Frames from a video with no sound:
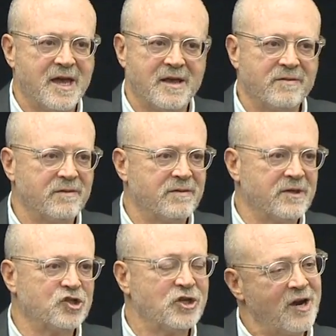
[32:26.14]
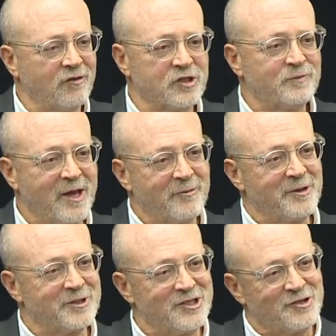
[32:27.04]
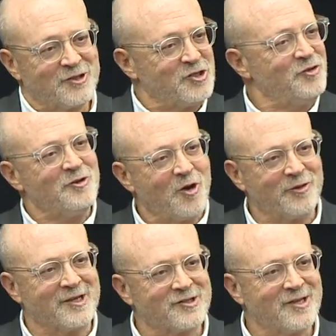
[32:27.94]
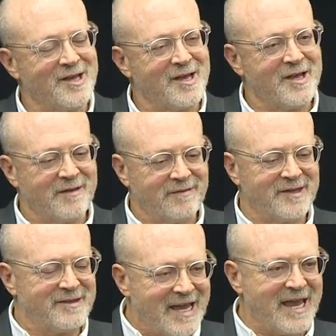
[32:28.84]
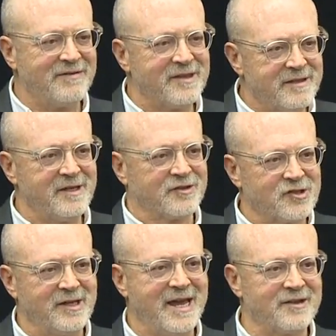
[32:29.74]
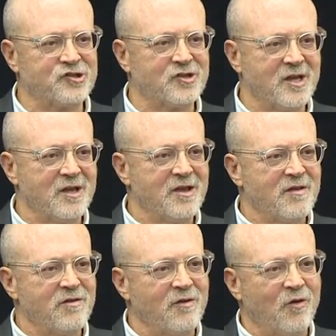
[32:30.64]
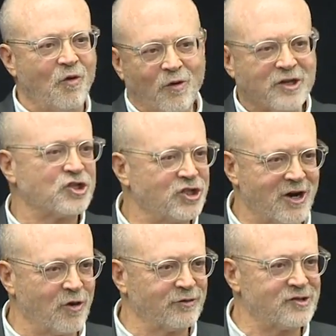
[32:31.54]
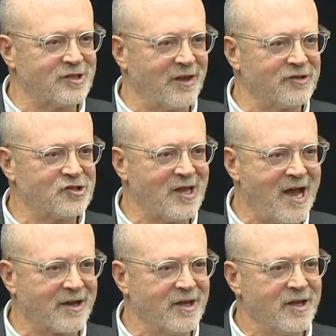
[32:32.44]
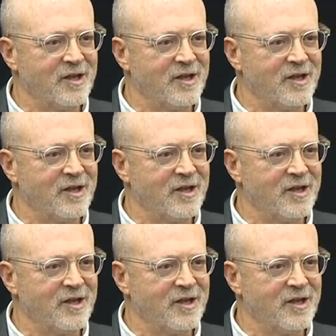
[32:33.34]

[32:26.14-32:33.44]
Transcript: And the shareholders, by the way, what's interesting, you know this. The day the deal's announced, all your shareholders sell the stock.